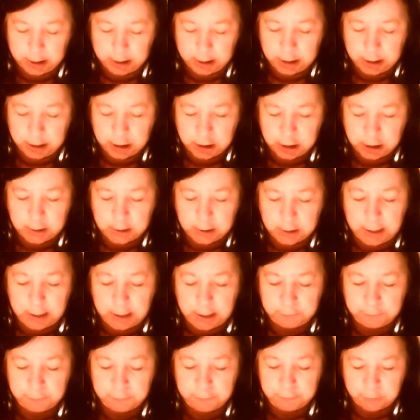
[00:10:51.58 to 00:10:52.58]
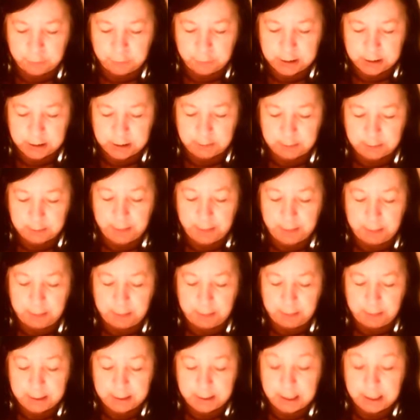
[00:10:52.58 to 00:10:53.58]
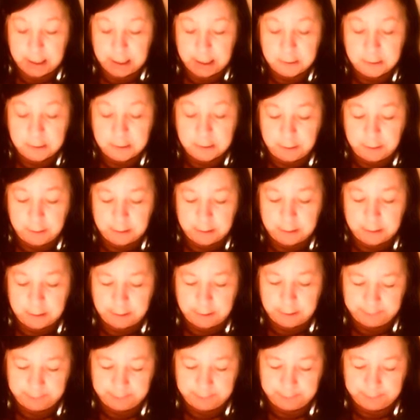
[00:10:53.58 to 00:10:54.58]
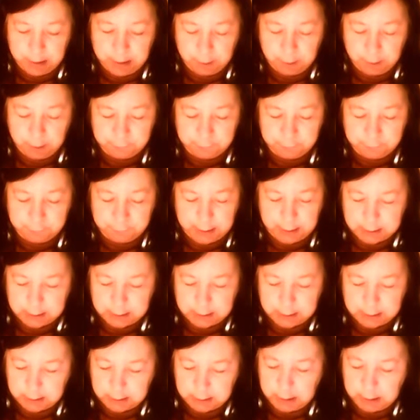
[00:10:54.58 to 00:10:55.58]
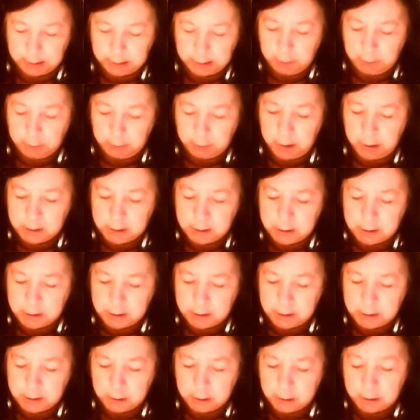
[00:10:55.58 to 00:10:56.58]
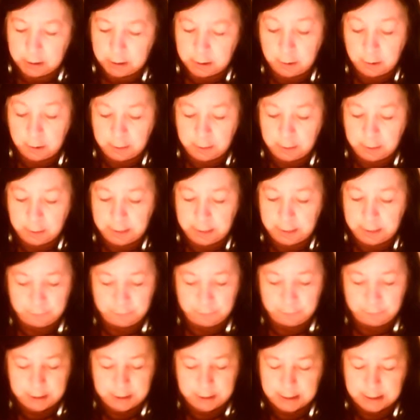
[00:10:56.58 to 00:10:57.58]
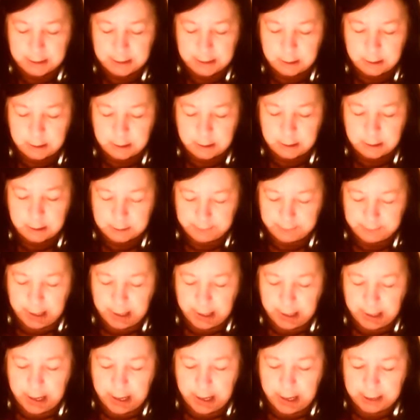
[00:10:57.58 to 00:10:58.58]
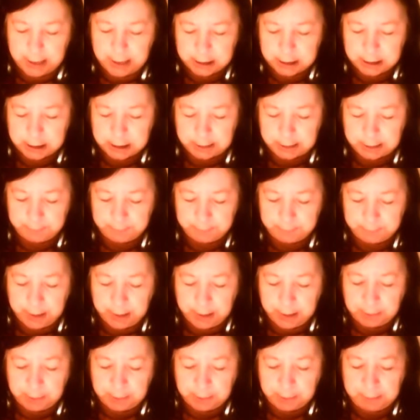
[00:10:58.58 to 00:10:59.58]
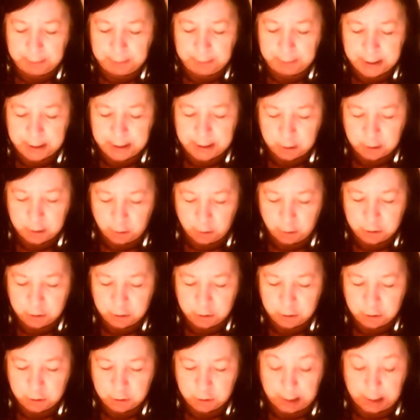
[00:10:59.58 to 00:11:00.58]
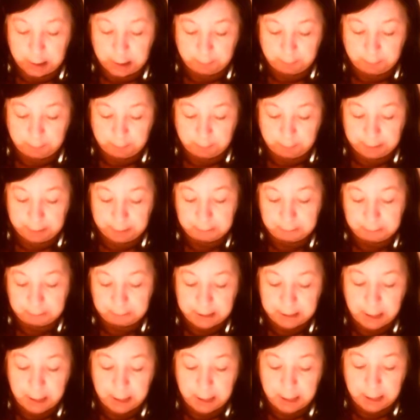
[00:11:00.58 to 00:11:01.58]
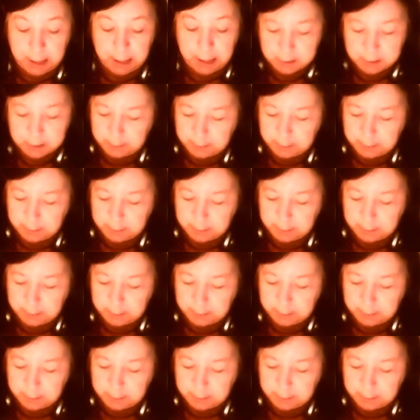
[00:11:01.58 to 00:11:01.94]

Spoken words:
Shortly afterwards, I met Edvalda, her friend. We also got along great from the start. Actually, they planned to go to a club in Pinheiros,